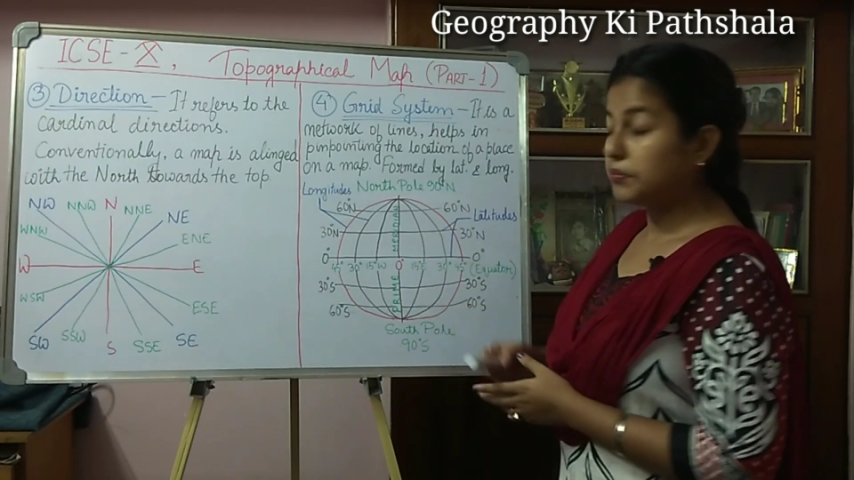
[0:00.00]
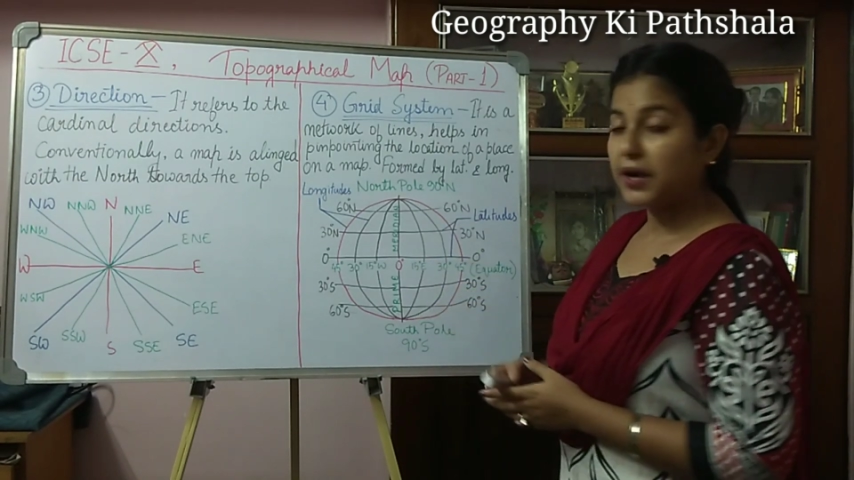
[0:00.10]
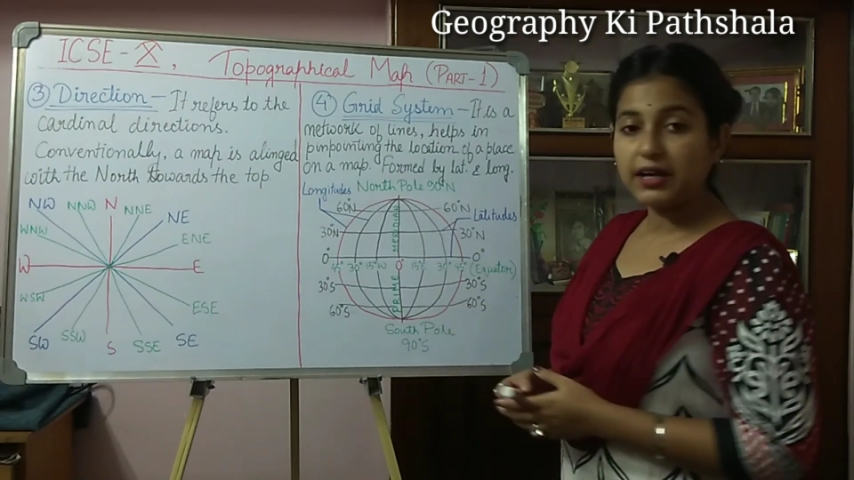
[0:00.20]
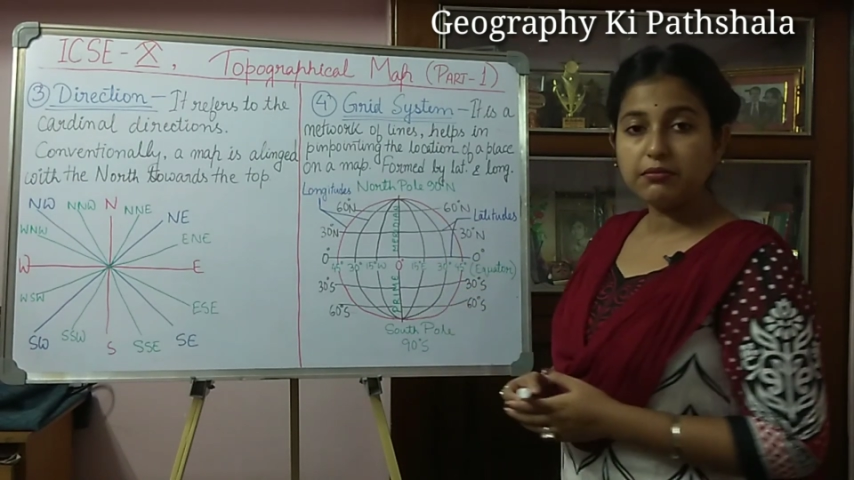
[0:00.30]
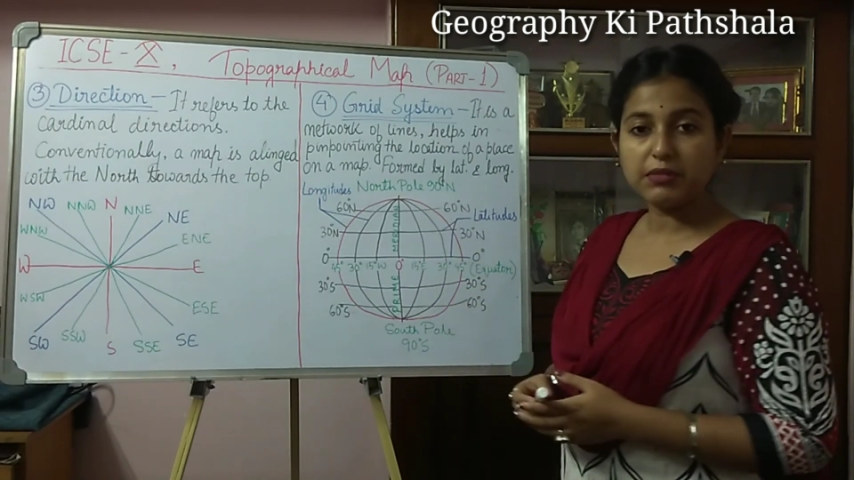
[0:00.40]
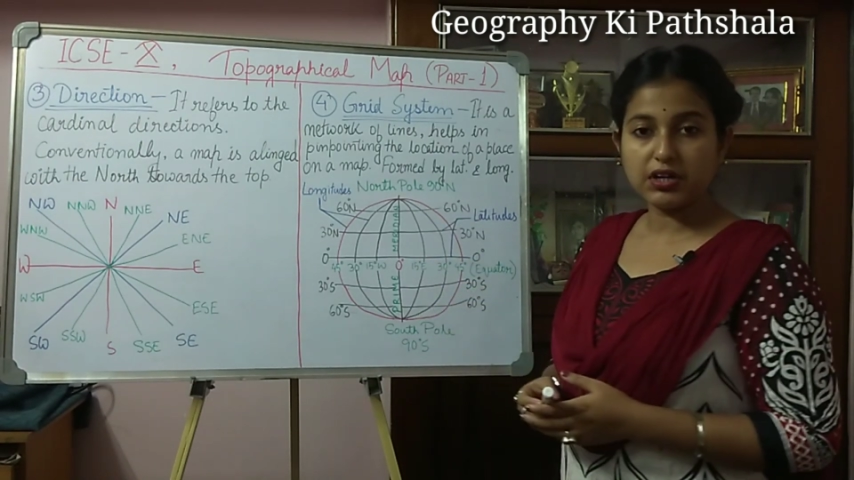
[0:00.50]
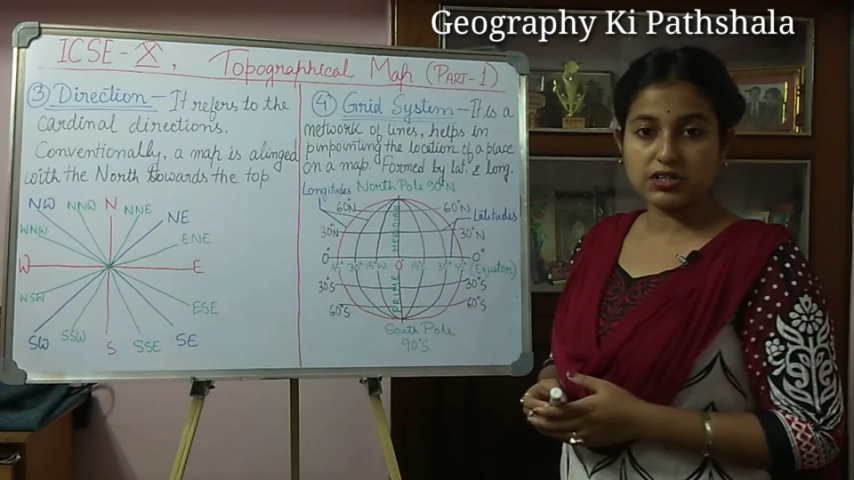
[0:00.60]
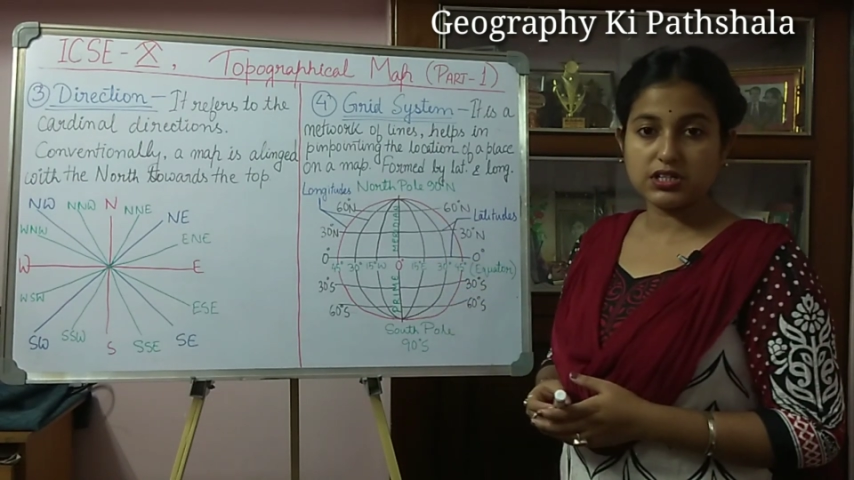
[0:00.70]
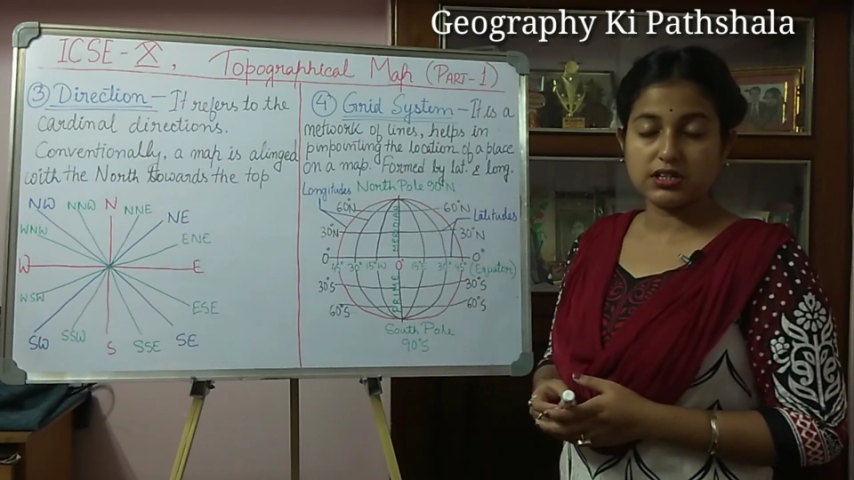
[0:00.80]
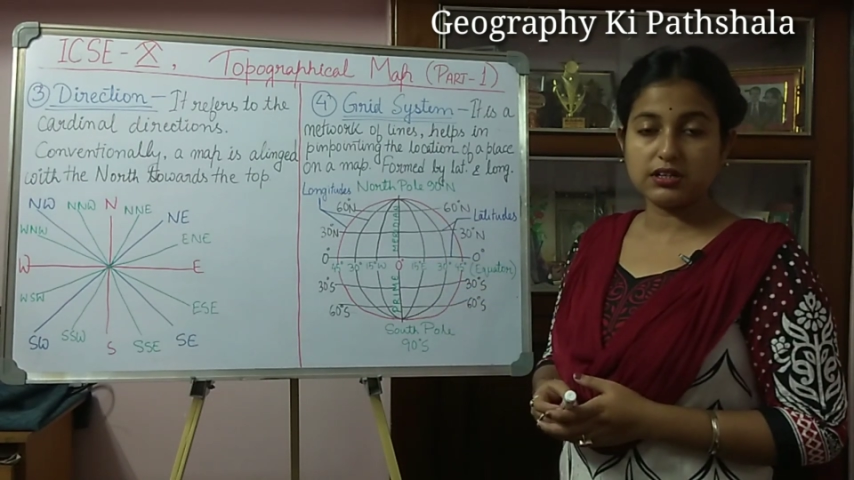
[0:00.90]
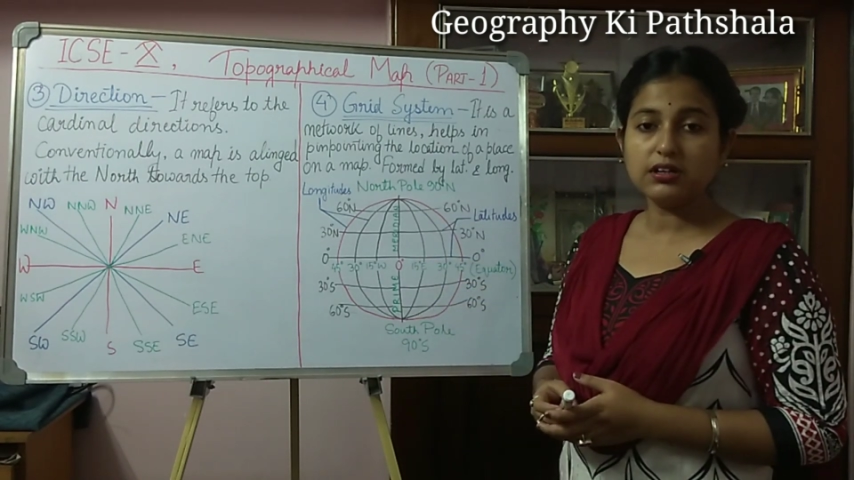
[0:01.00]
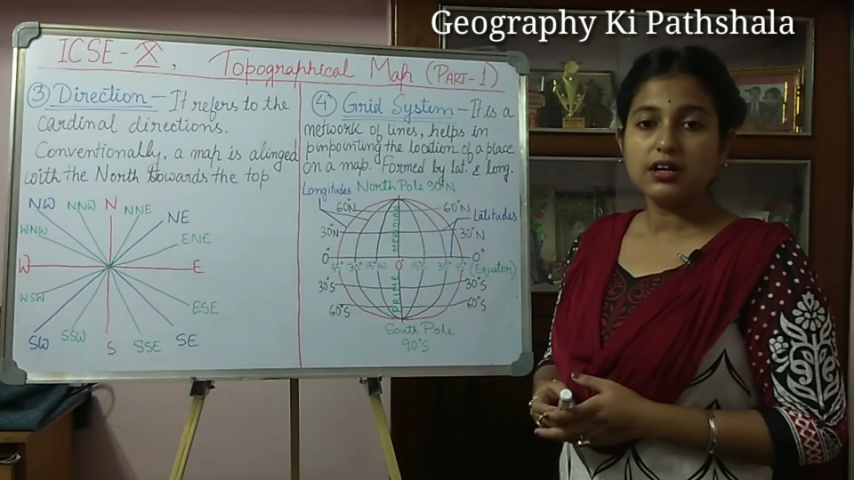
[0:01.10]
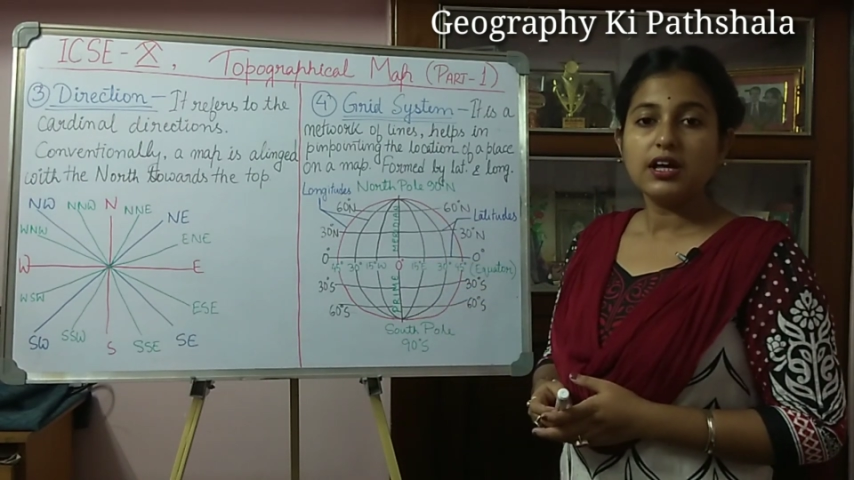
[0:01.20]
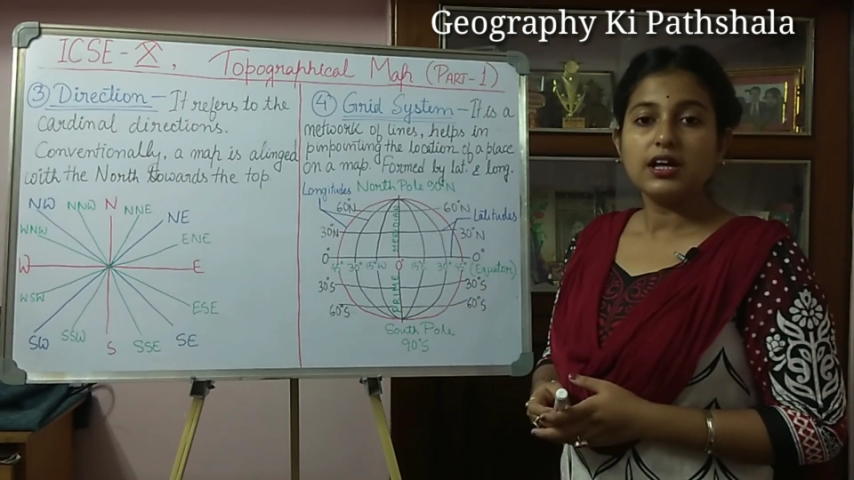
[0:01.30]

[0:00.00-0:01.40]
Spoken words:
prime meridian,